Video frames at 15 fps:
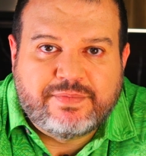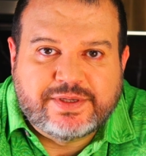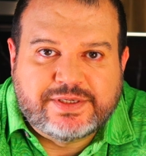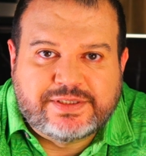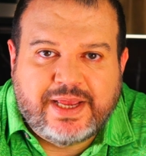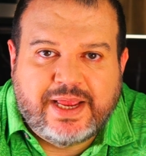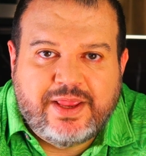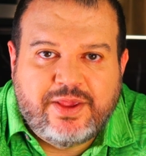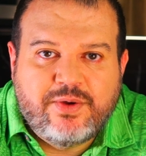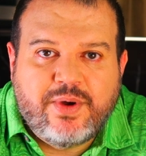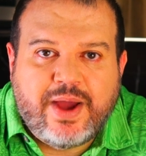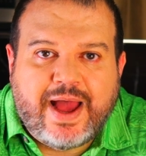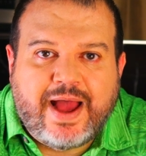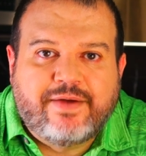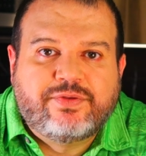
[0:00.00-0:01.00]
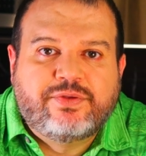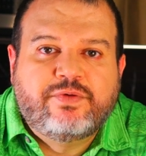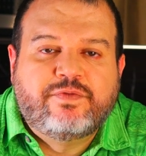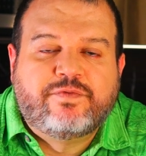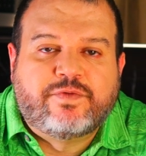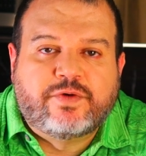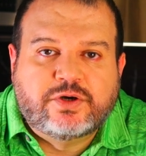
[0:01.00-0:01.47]
from the state, you have
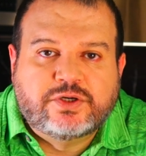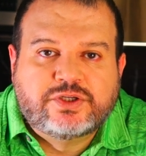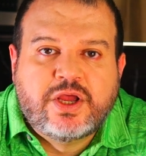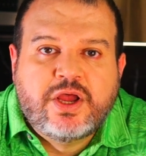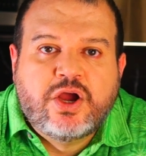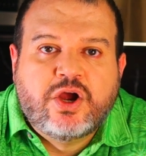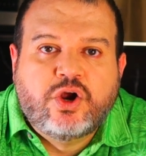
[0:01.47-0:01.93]
to first